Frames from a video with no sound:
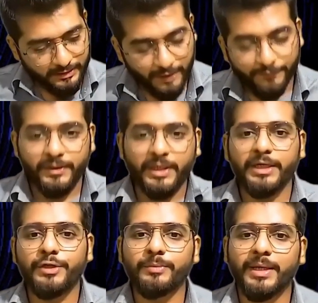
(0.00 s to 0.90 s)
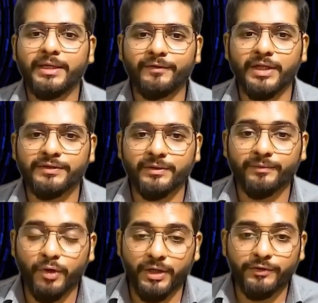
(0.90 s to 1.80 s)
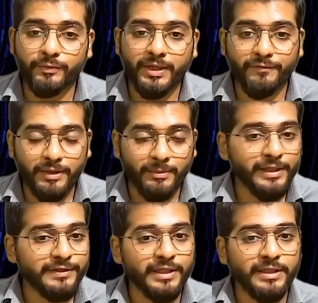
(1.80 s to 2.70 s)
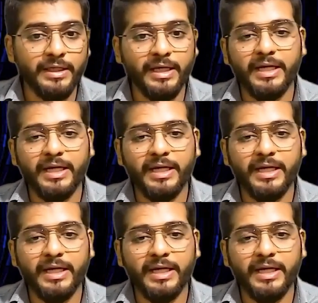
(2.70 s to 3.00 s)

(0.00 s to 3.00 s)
Definitely you might have done some fraud is what everybody is thinking,